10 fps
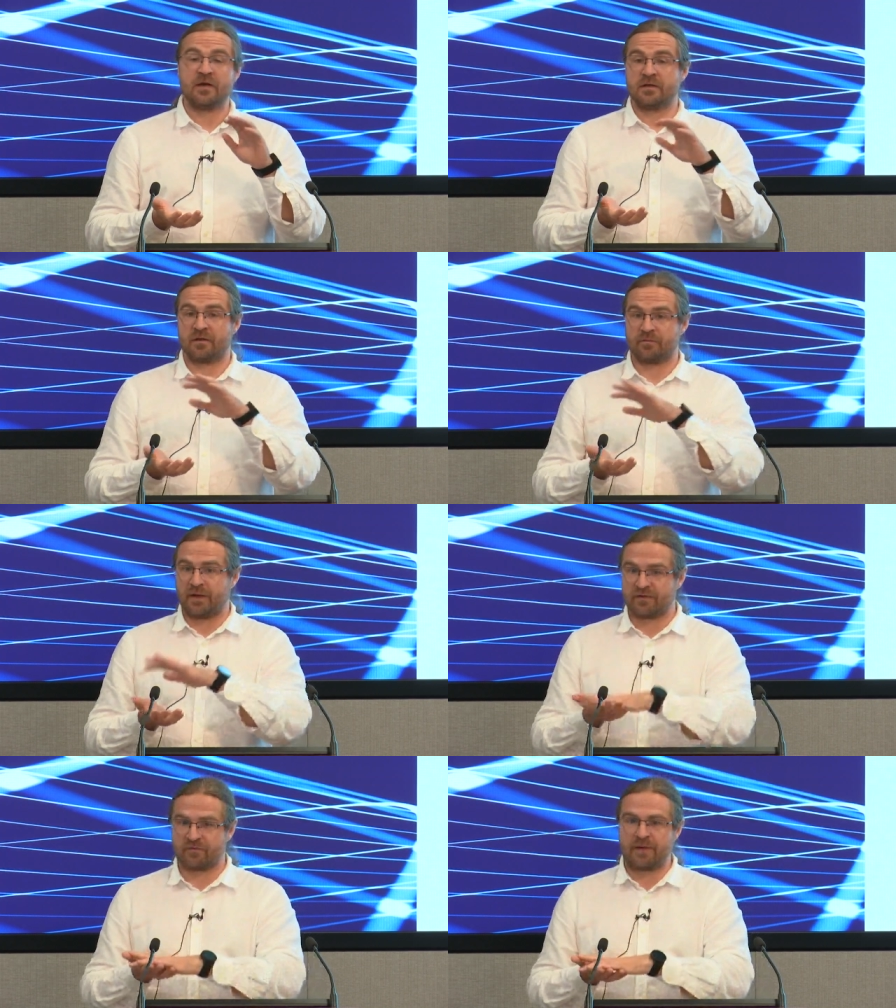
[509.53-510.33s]
Does my
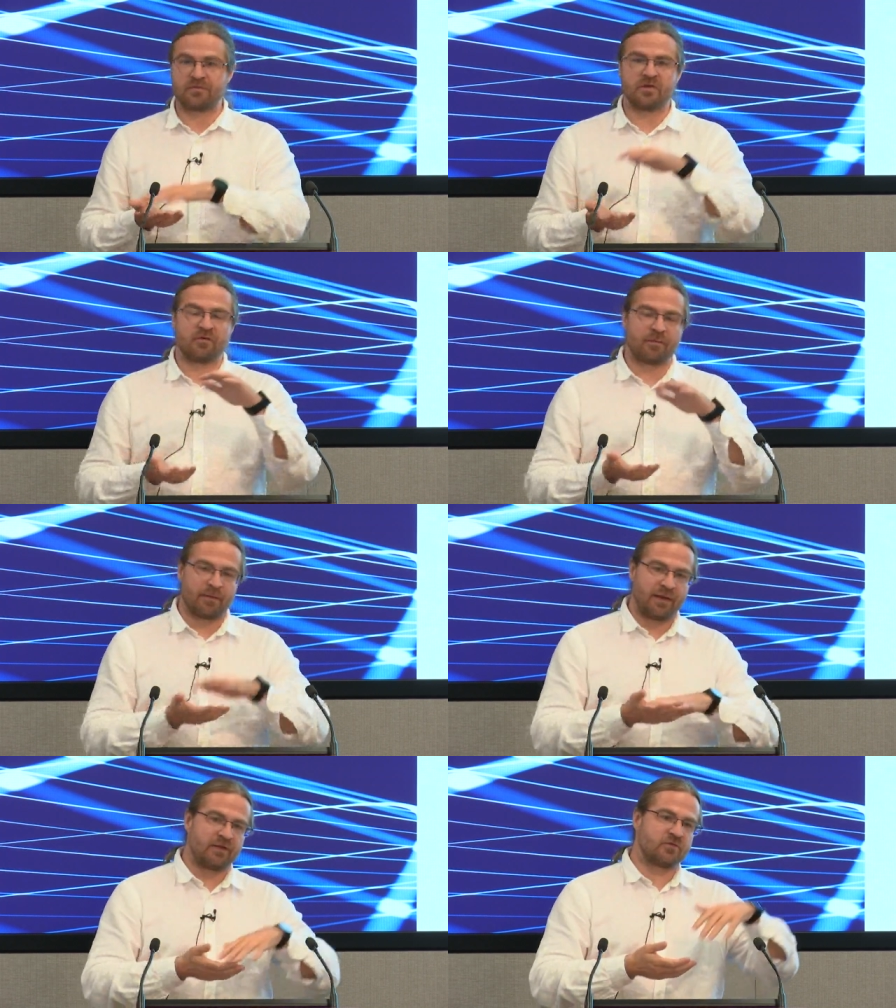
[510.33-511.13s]
other web server, my
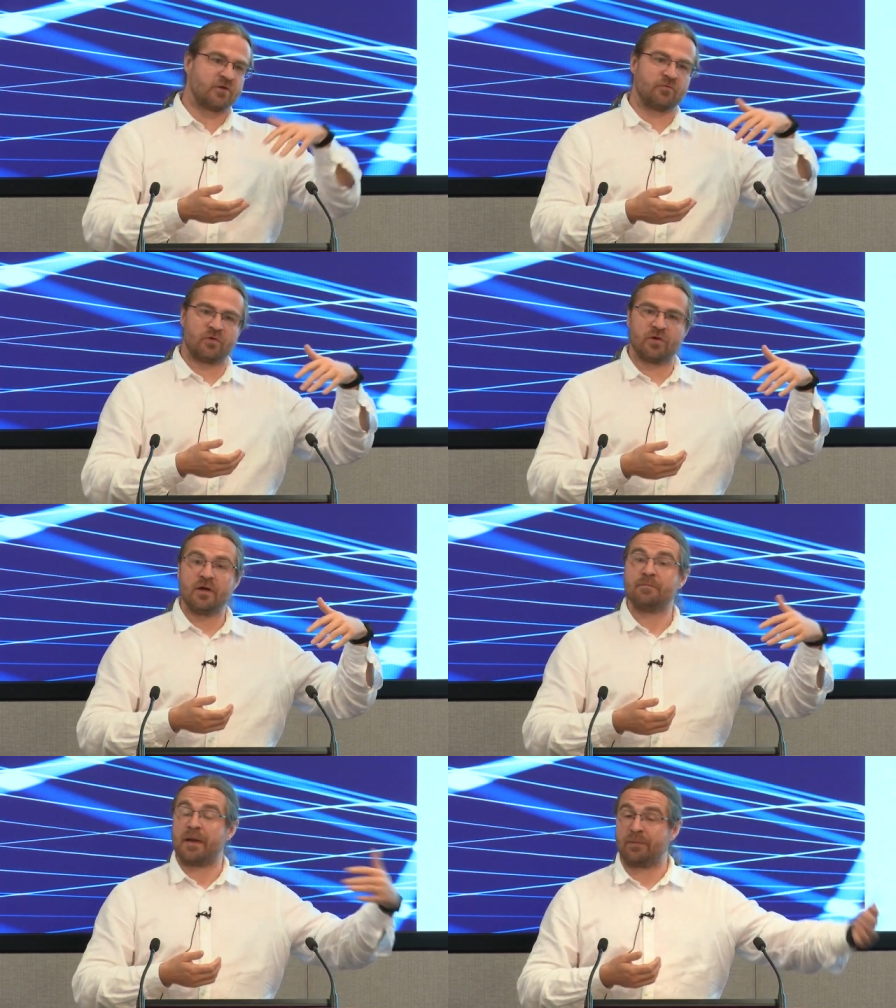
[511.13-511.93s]
mail server,
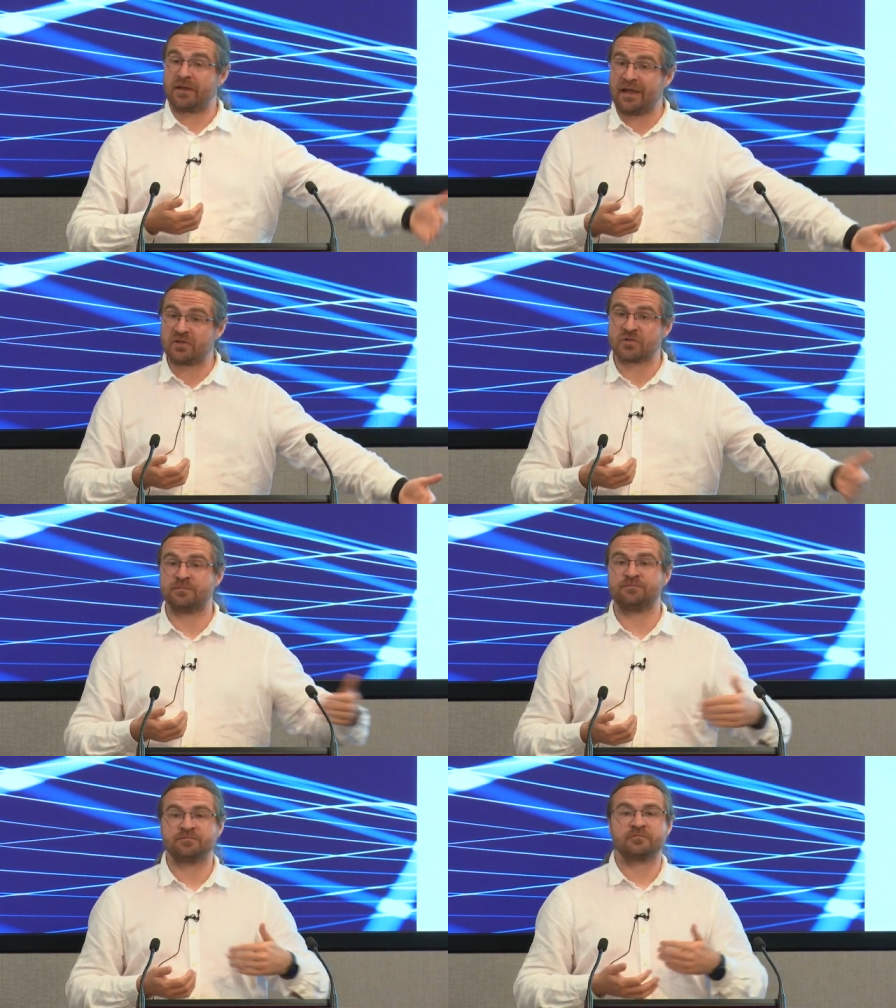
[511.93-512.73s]
my application,